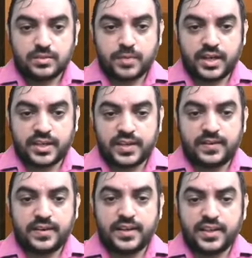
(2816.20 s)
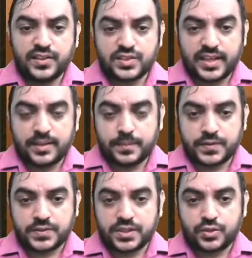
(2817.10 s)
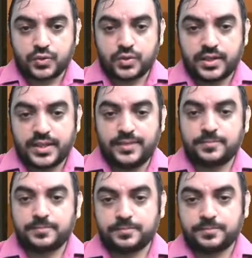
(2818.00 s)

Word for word: market rate is 10% only.